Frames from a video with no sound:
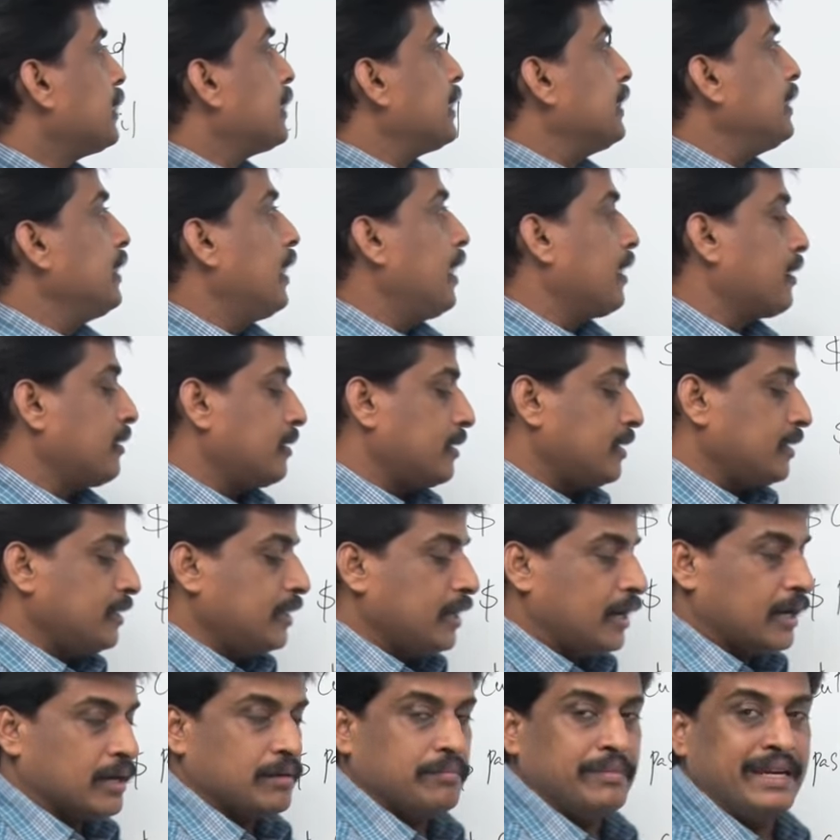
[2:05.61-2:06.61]
TR.
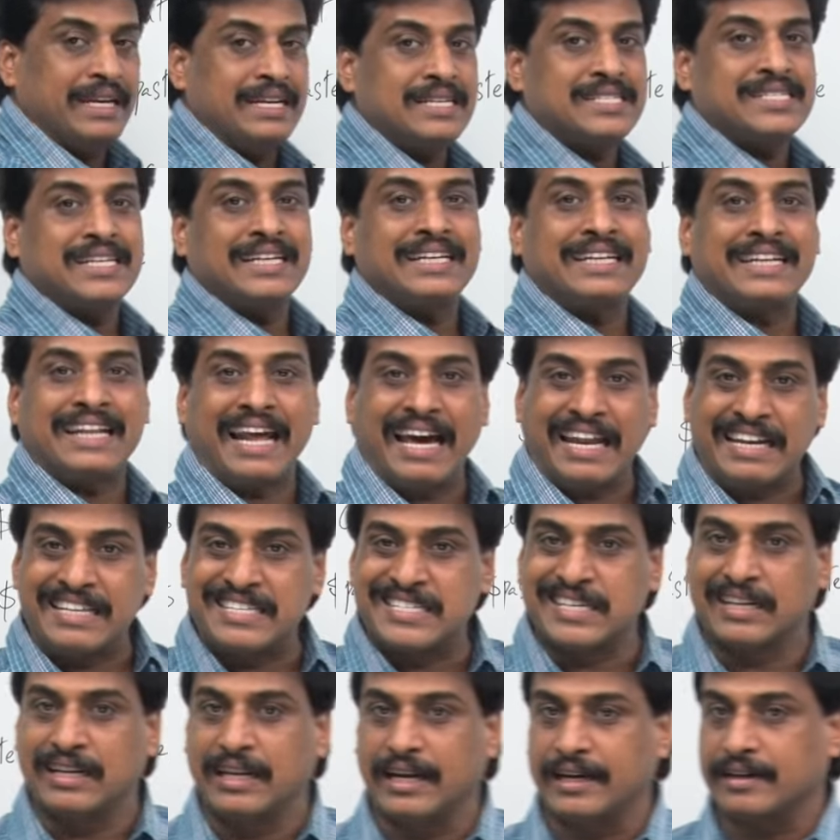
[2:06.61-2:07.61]
TR means
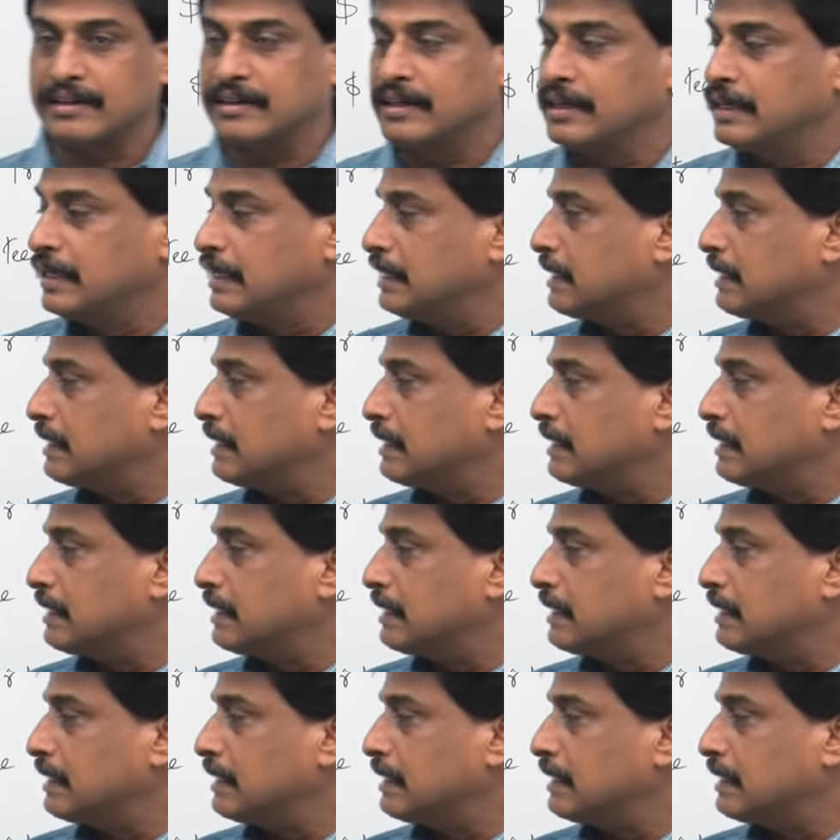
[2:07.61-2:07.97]
translate.